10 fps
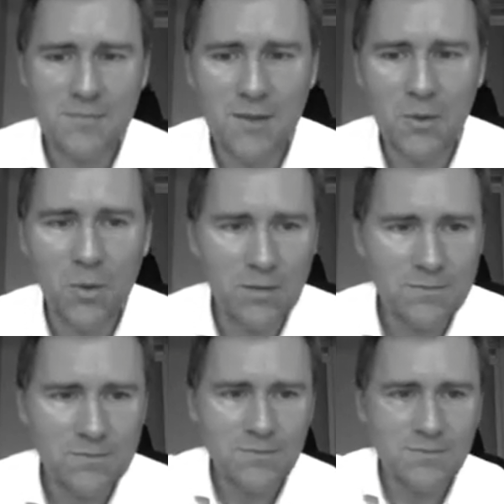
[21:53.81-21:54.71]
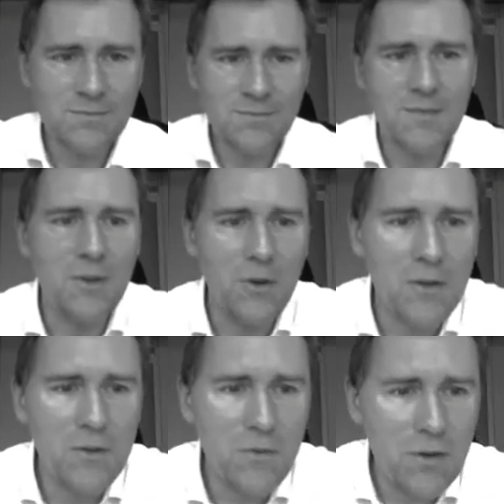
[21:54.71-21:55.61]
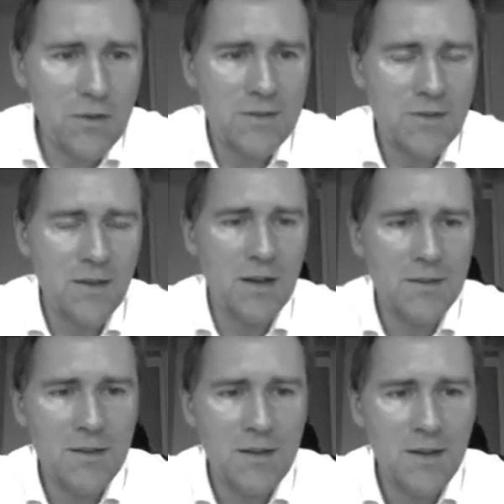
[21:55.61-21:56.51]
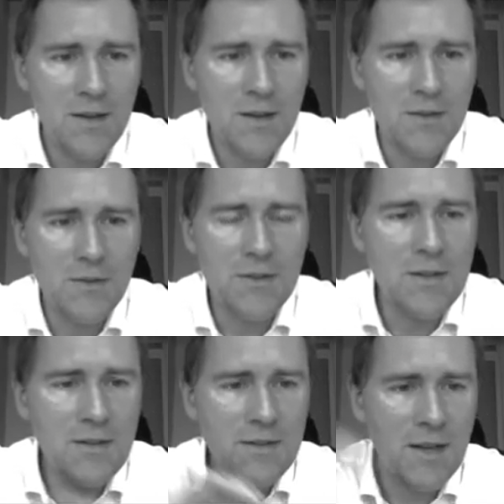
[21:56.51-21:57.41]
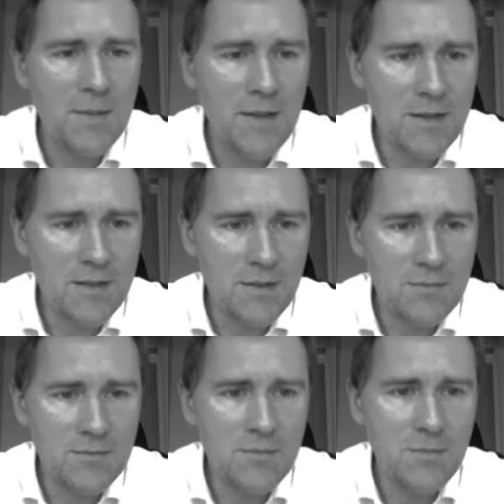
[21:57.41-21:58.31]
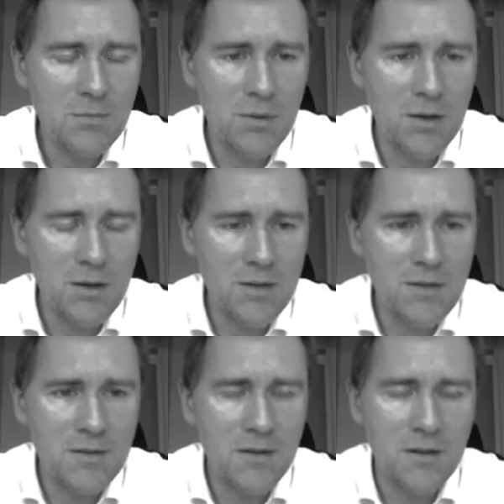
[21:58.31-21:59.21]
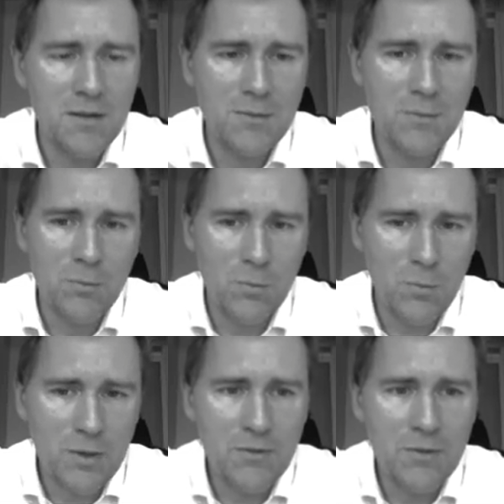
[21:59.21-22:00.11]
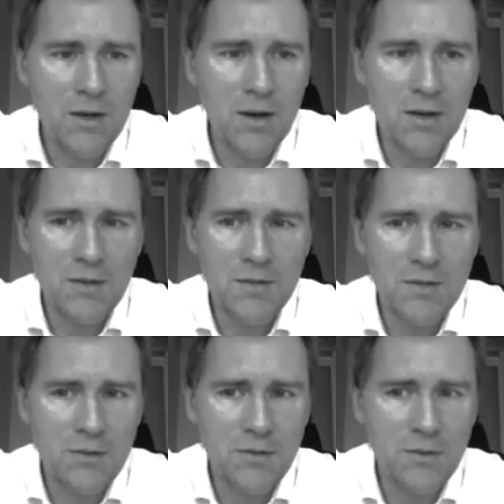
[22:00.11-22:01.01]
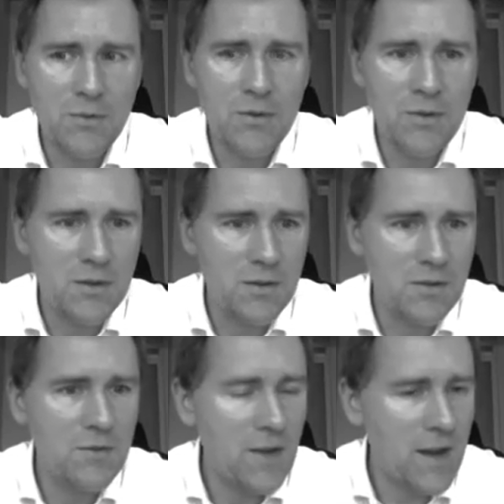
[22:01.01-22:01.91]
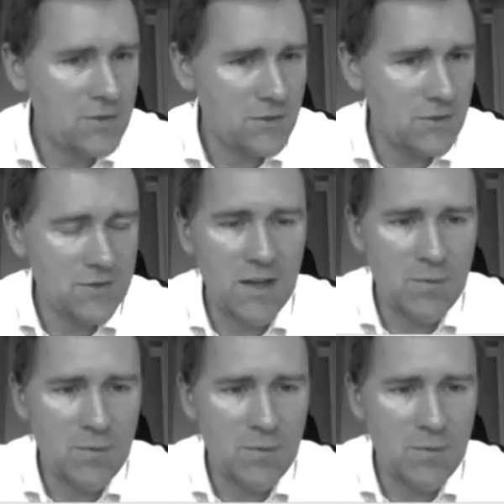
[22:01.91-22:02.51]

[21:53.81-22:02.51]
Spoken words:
well, on the following slides, you see the same data, but with regard to the factors that have